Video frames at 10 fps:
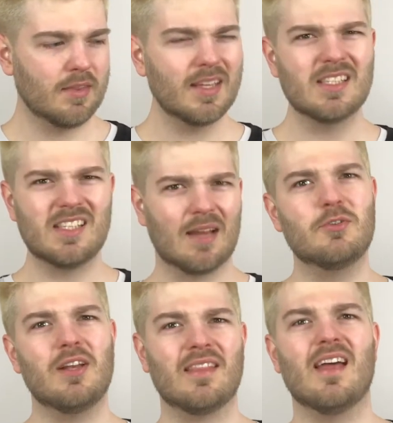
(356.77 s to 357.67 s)
think it's time
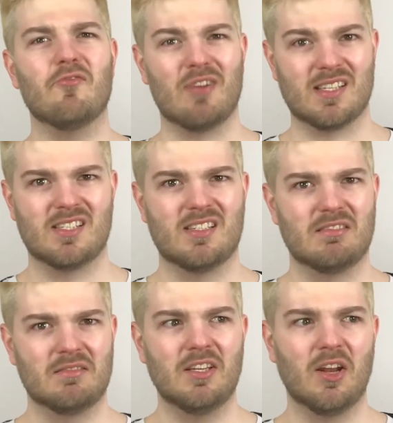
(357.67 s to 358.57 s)
to let that rest,
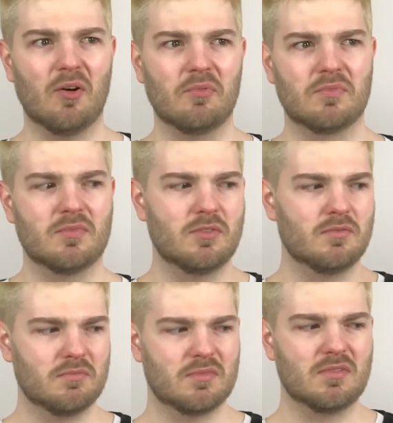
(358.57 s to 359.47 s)
you know?
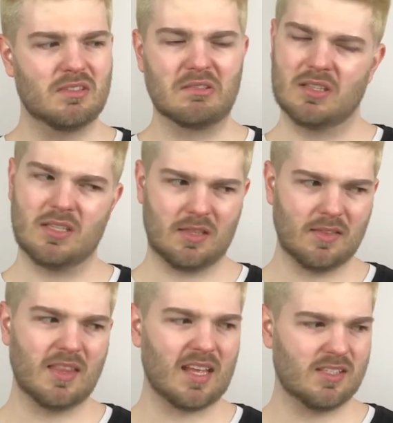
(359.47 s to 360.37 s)

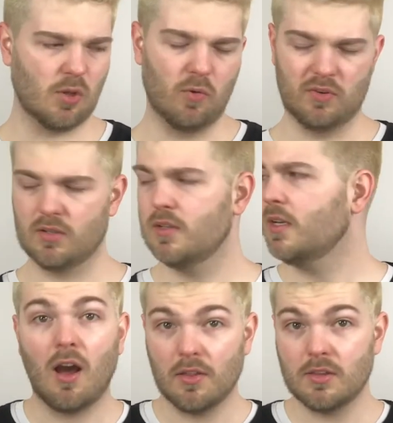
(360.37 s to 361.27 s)
That's over.
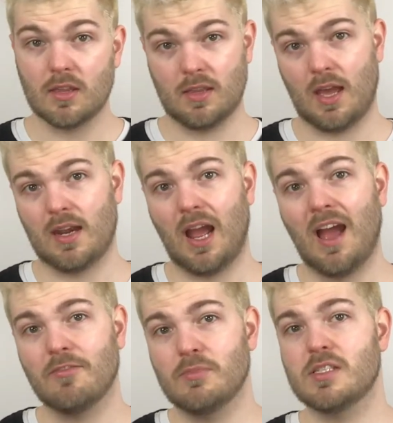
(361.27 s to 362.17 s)
Other than that, I
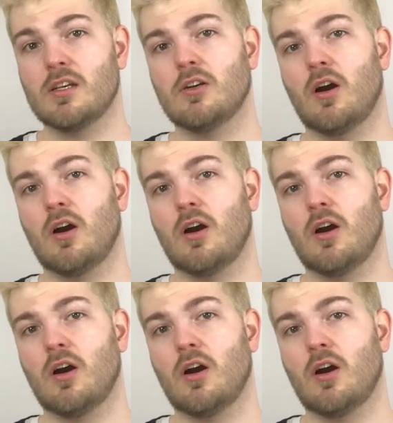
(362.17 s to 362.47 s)
have missed out